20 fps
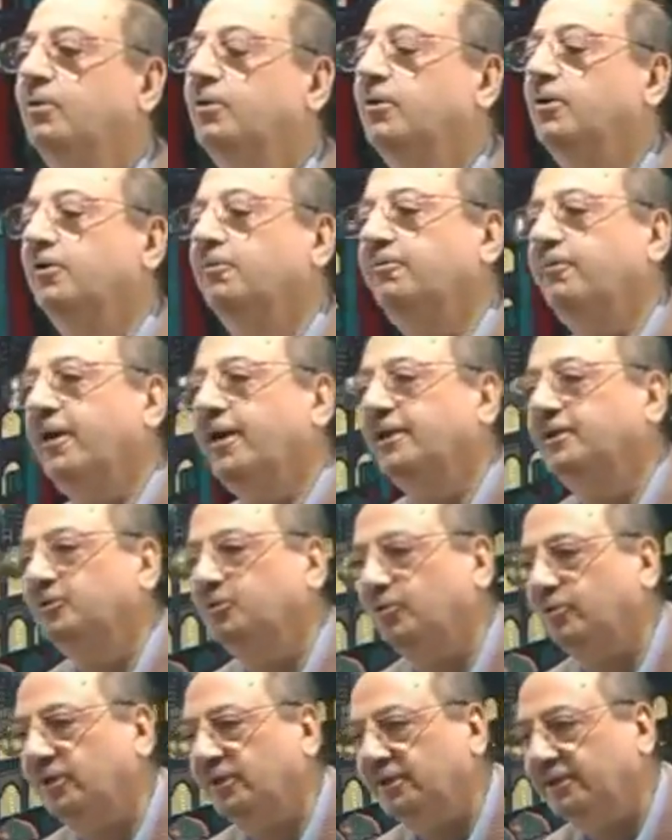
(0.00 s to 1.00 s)
will you define
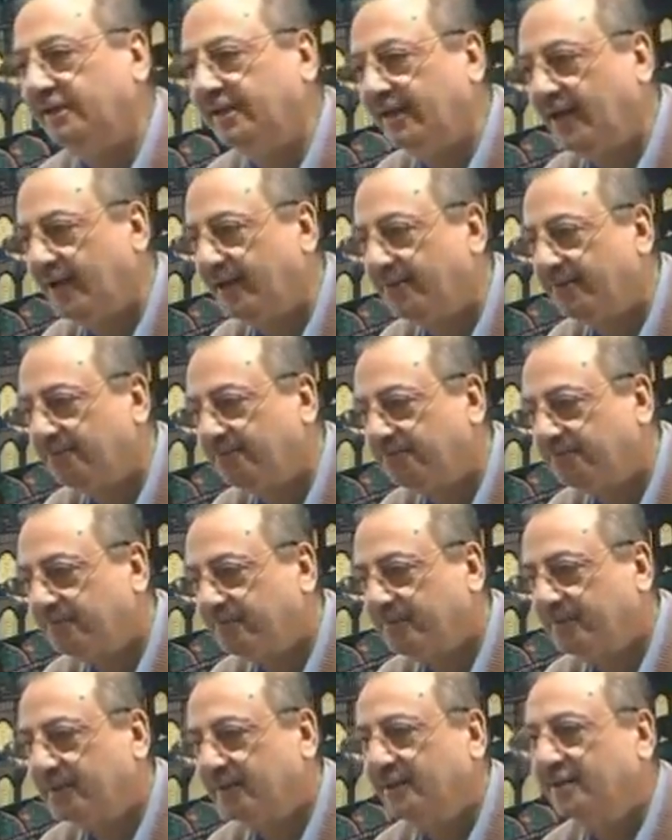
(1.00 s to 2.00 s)
turidina?
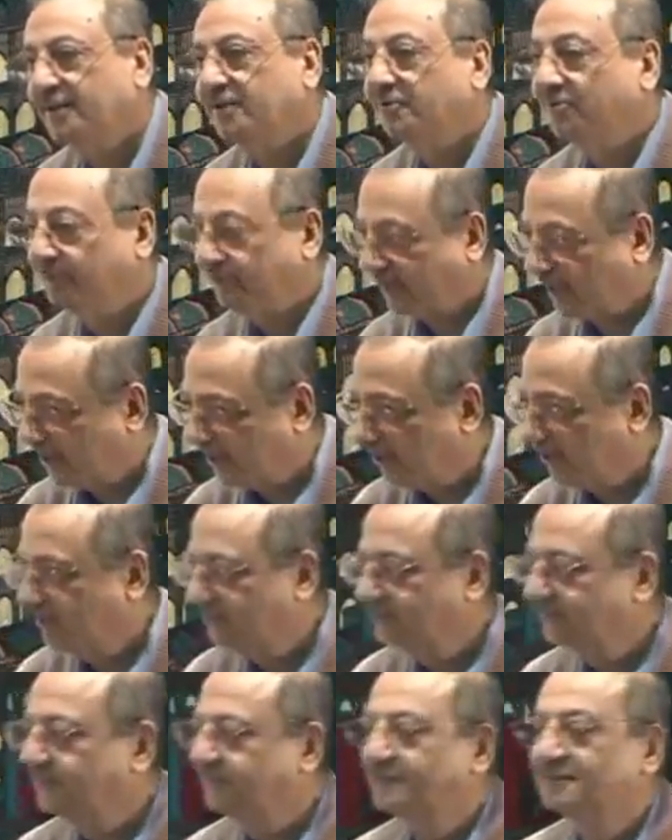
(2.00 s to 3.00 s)

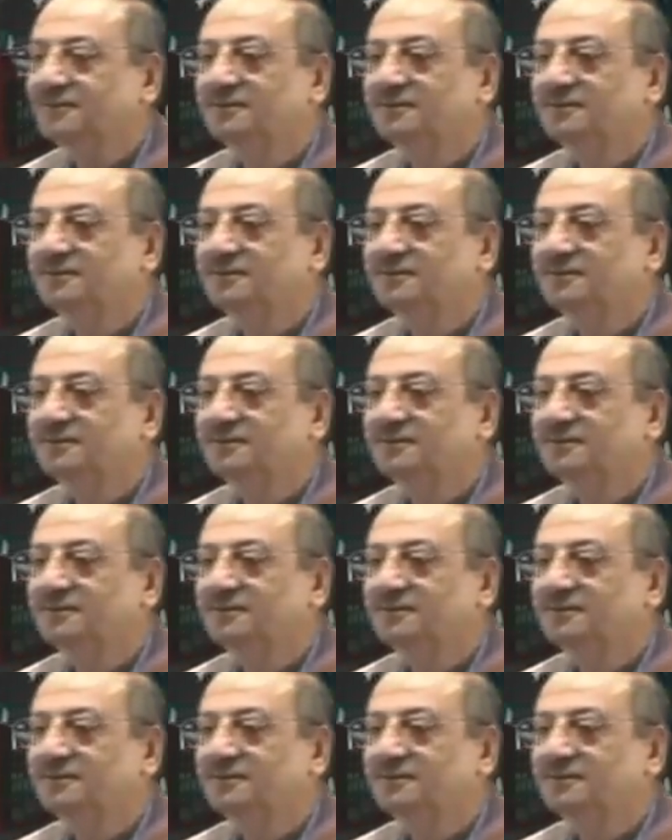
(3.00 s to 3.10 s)
Fi'lun,